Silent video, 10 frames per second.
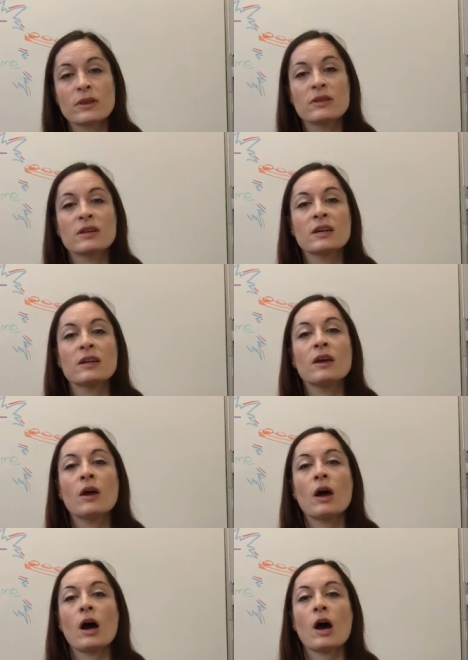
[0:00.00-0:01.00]
with the
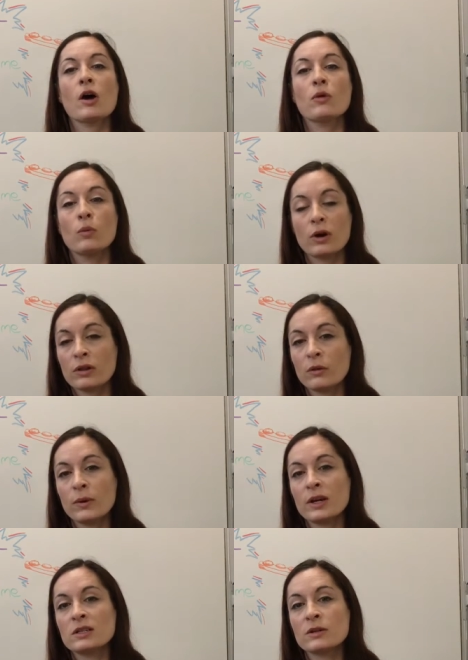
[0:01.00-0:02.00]
work that
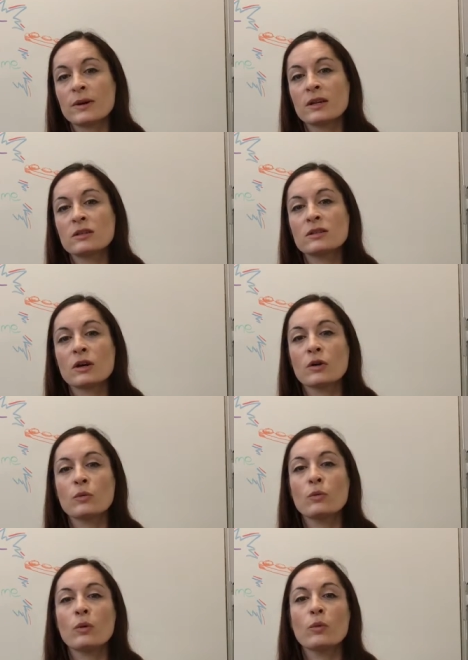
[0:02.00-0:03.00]
we're doing,
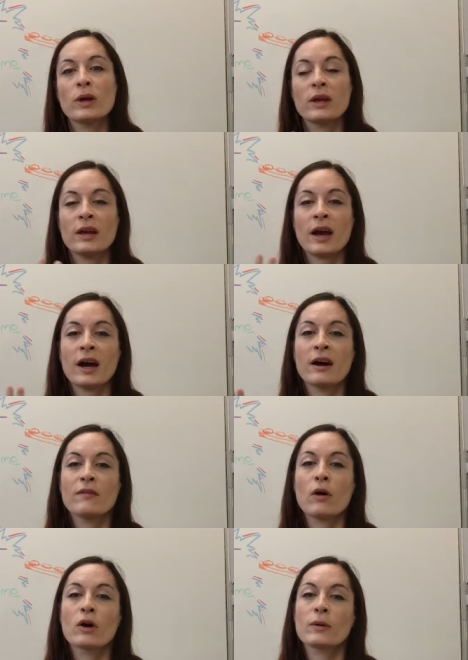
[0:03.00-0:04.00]
so we have
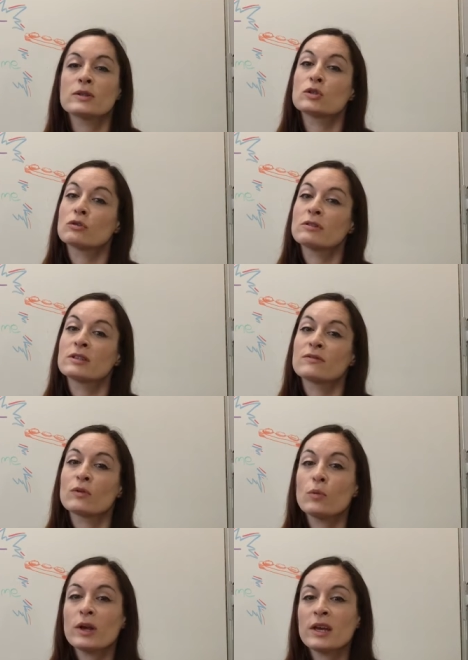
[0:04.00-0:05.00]
ongoing stories of
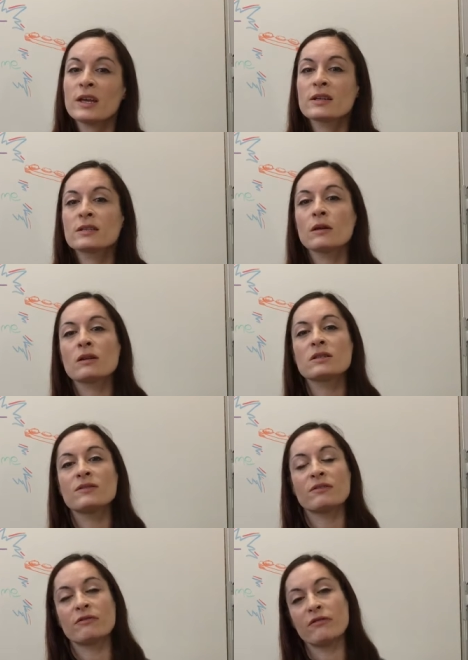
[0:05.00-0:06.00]
the week, so lots of
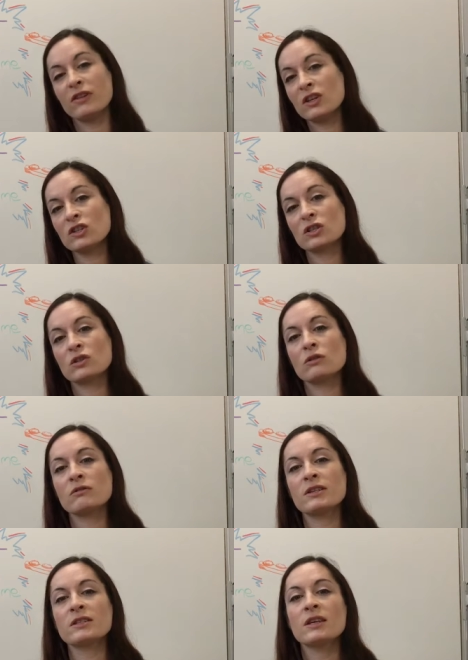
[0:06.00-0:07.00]
different feature
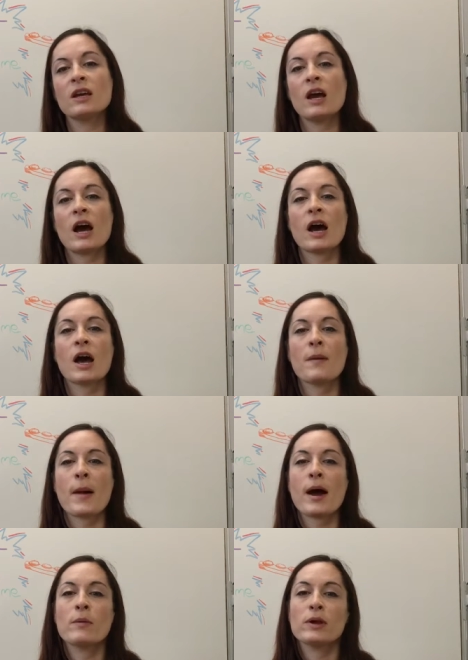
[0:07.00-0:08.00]
stories,
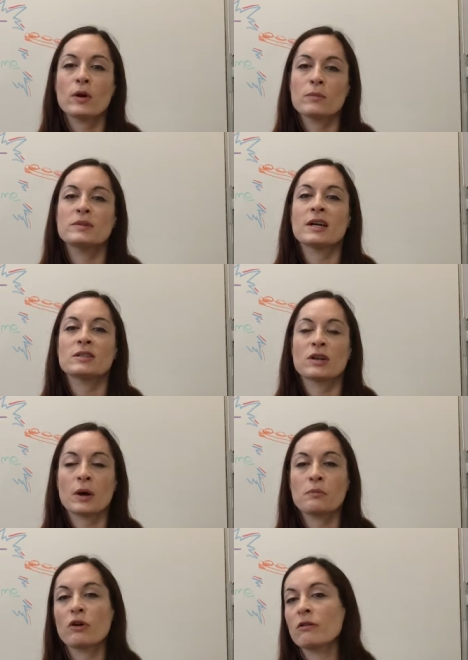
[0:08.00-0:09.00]
and we update on
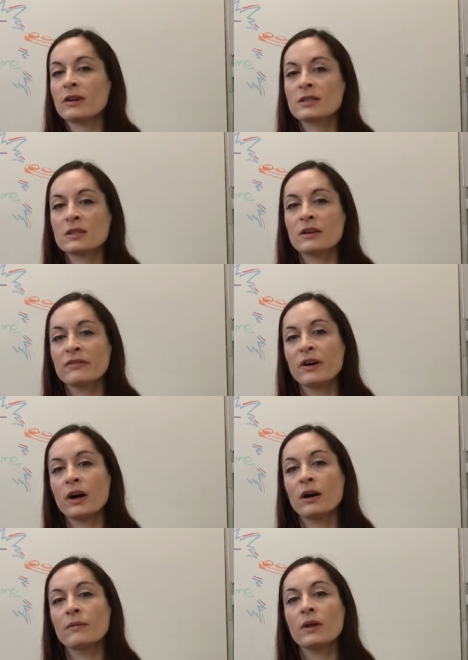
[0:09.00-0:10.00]
our progress so
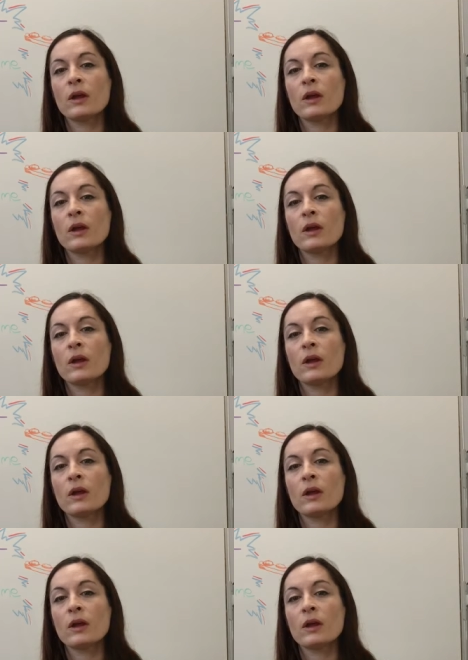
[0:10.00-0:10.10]
far.